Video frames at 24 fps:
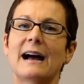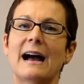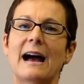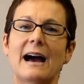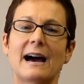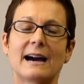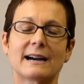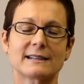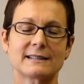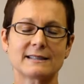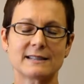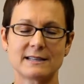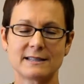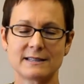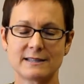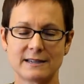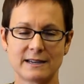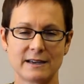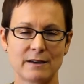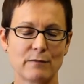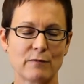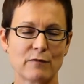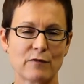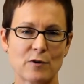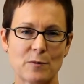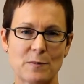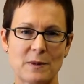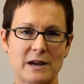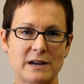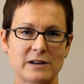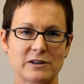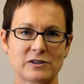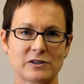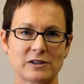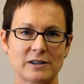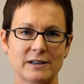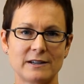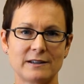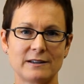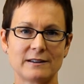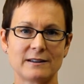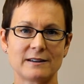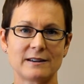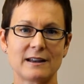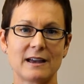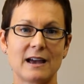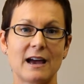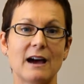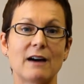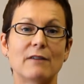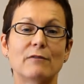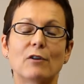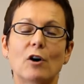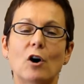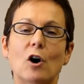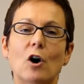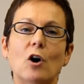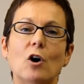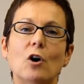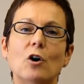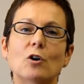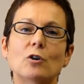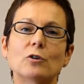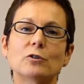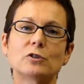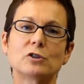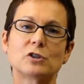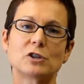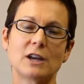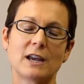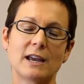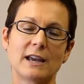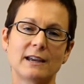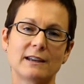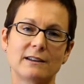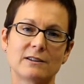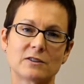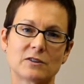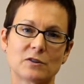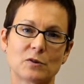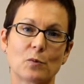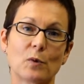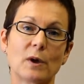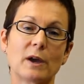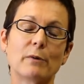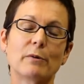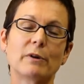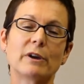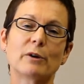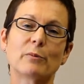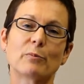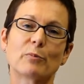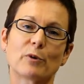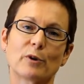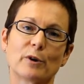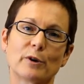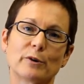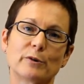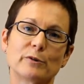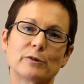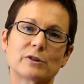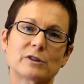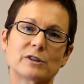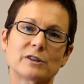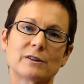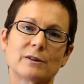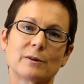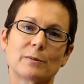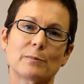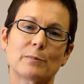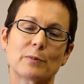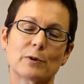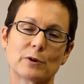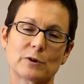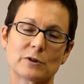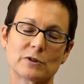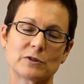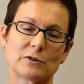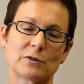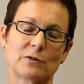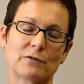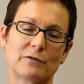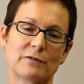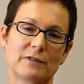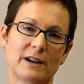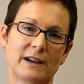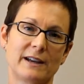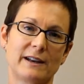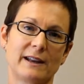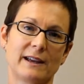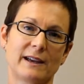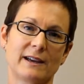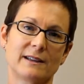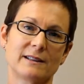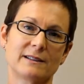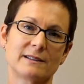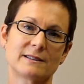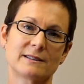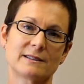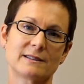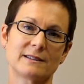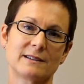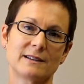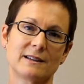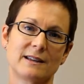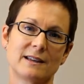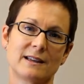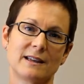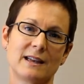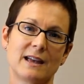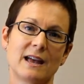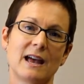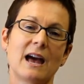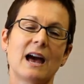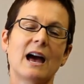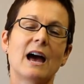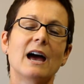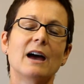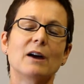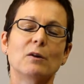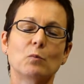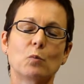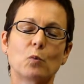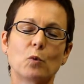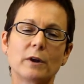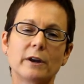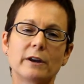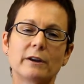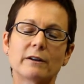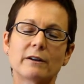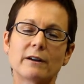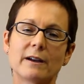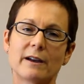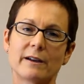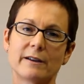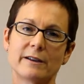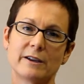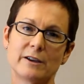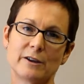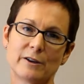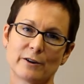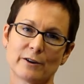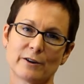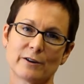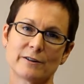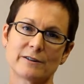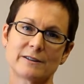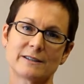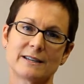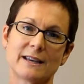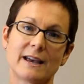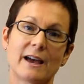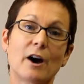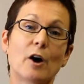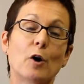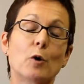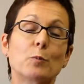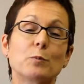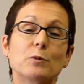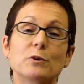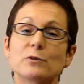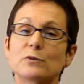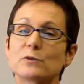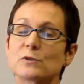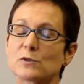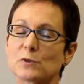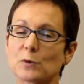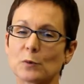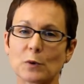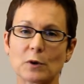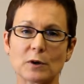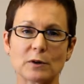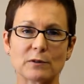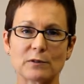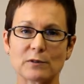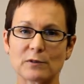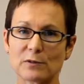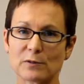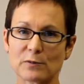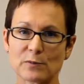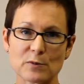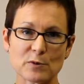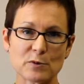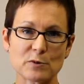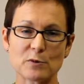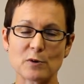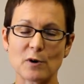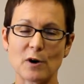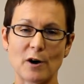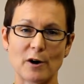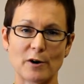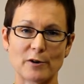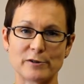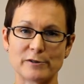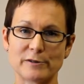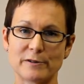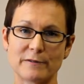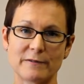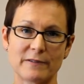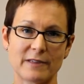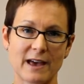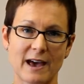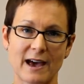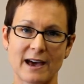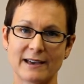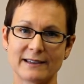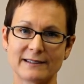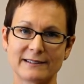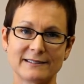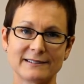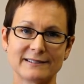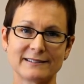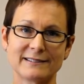access to information have all changed the way we approach personal finance. And we're here to help you sort through all of that.